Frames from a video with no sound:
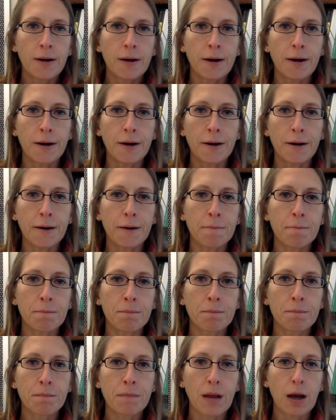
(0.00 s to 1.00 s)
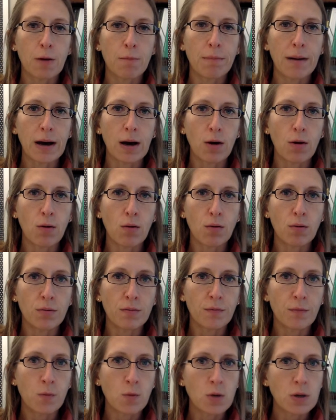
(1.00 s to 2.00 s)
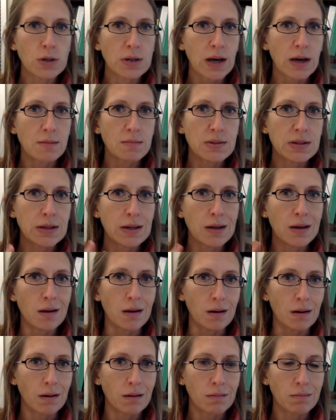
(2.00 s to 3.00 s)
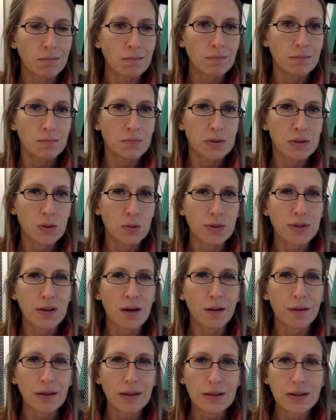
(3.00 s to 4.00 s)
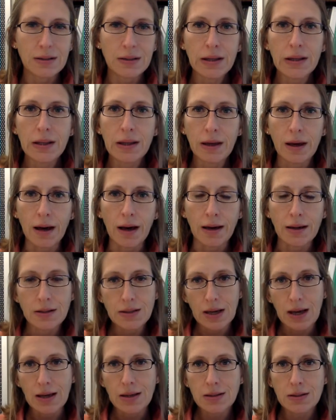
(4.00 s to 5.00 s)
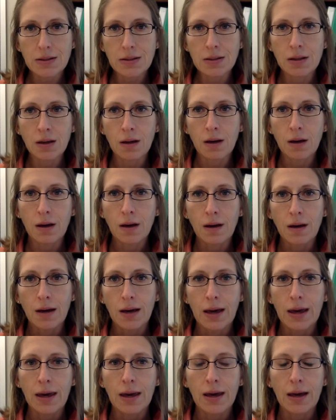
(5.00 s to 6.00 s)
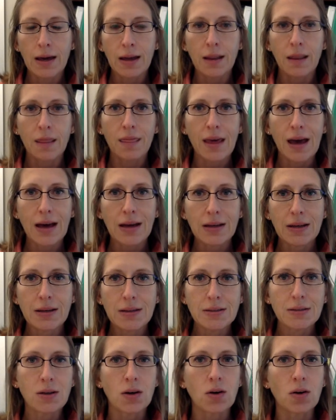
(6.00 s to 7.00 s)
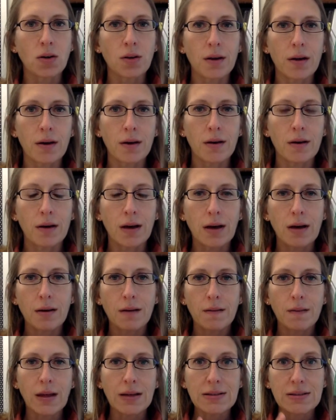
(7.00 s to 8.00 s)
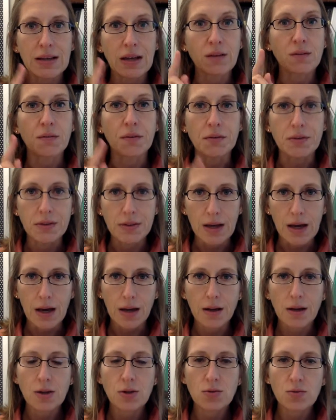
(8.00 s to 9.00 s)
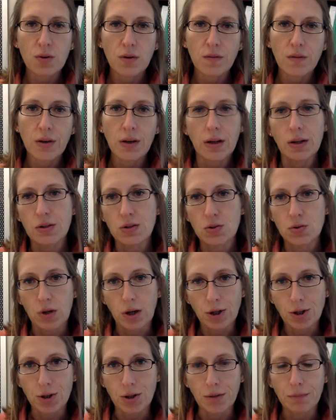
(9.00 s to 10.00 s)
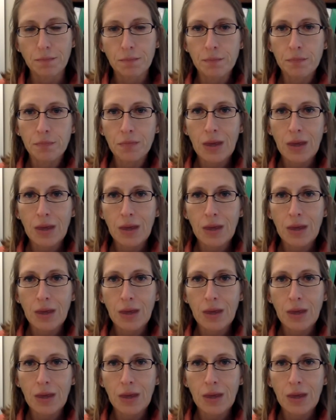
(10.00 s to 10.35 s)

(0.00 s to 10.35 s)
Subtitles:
about 4 times a year. So it's called a DDI test, and that stands for Data Driven Instruction.